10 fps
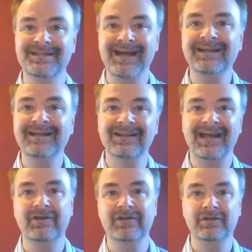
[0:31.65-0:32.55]
not
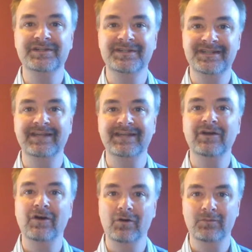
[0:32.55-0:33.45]
allow you to stay in
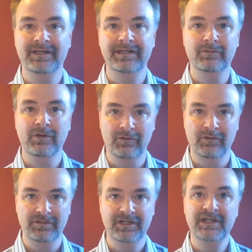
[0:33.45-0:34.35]
the home that you own.